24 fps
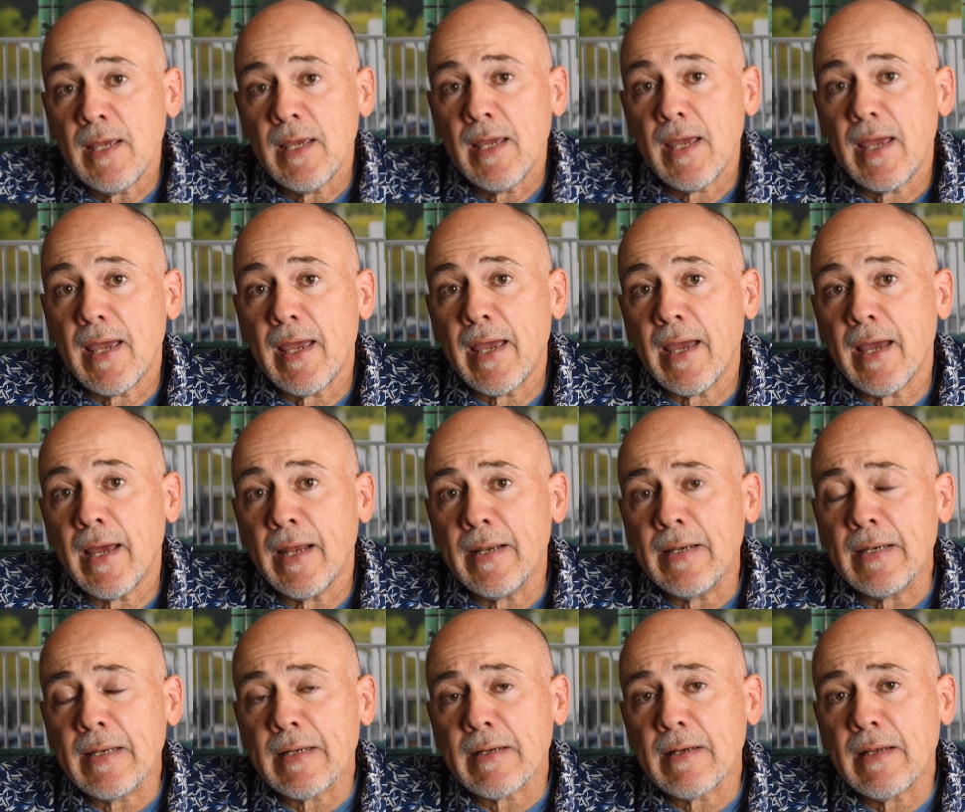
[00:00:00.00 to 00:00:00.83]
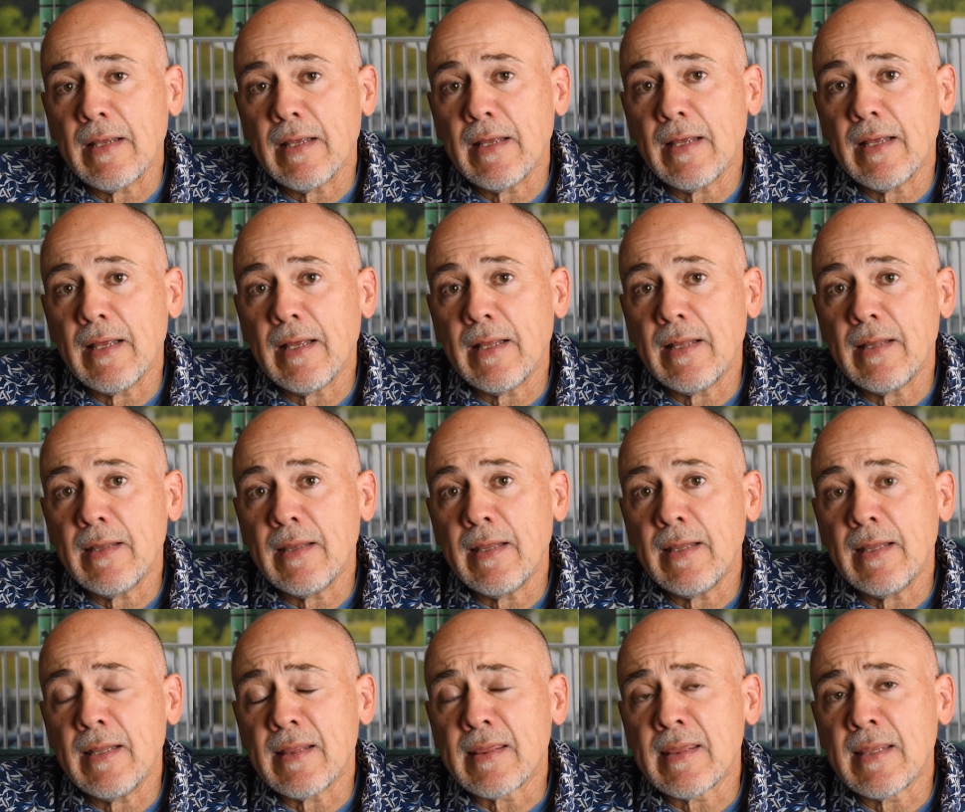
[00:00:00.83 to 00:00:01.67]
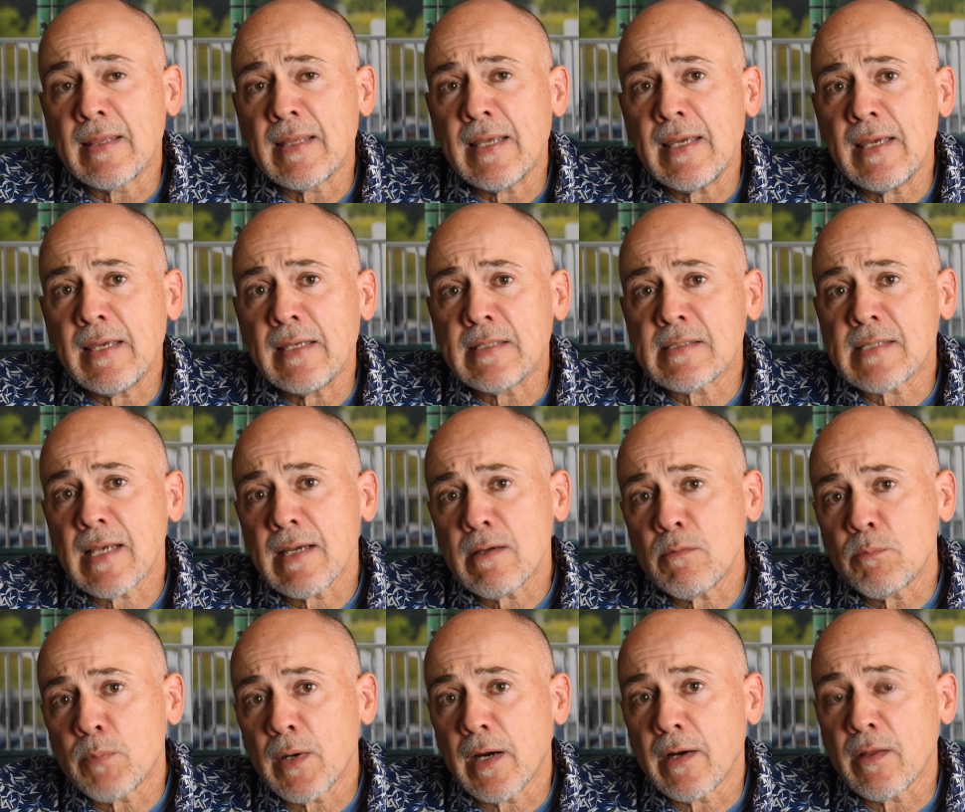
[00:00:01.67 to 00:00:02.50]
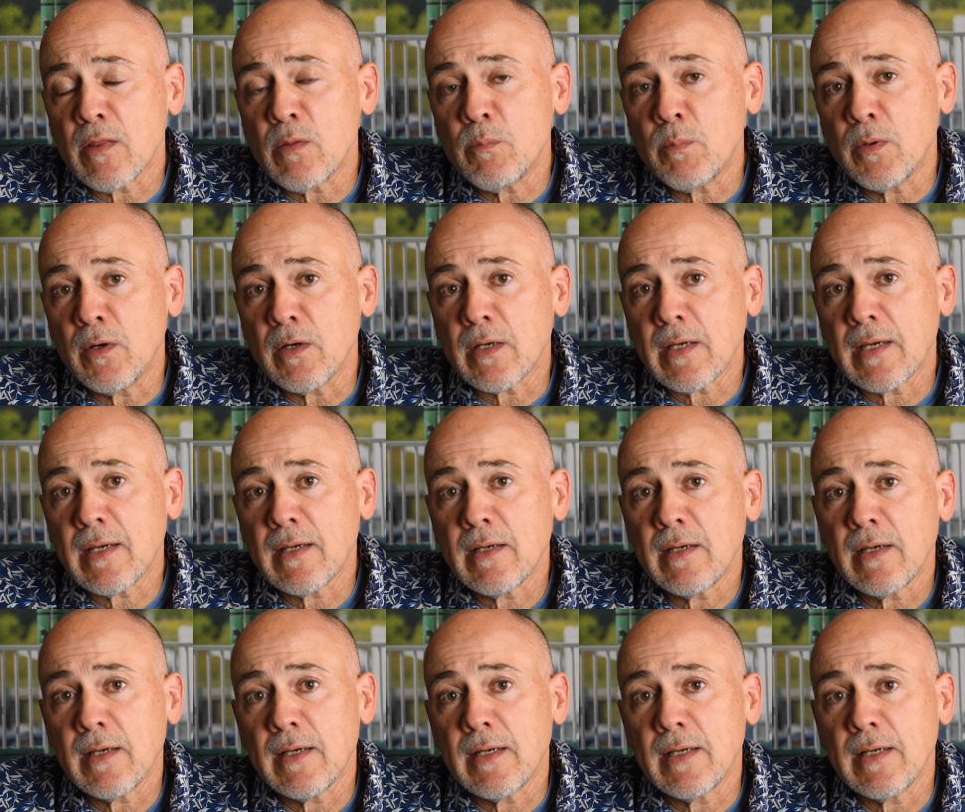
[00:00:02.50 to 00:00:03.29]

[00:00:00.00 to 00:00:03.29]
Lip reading: And the second part of the book